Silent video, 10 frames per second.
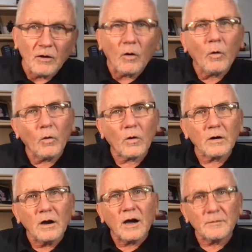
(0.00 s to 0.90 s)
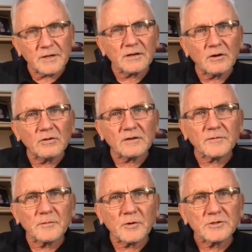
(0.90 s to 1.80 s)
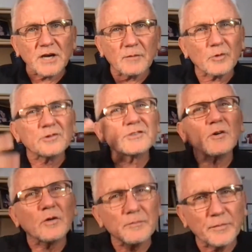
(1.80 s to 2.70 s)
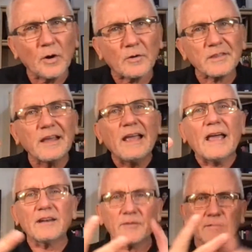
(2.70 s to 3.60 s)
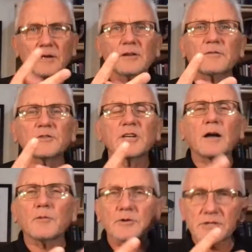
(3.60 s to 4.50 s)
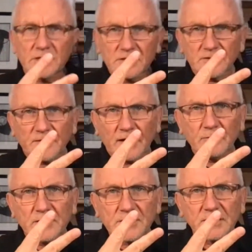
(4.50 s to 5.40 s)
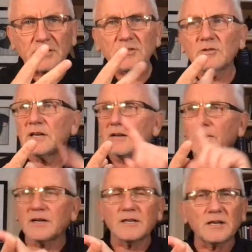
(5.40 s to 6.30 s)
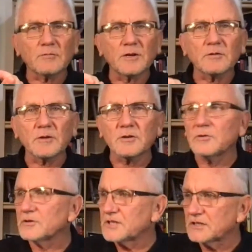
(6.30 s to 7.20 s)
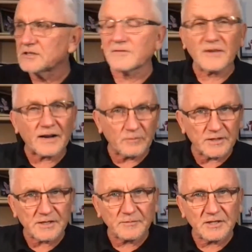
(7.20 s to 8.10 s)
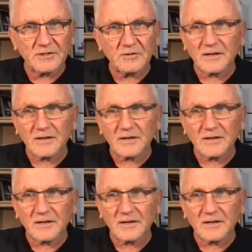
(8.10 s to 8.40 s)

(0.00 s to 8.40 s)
Or I'm going to go look for more job orders, or both. And if I'm going to look for job orders, here's the 5 ways I'm going to do it. If I'm going to get rid of recruiters, here's the 5 ways I'm going to do it.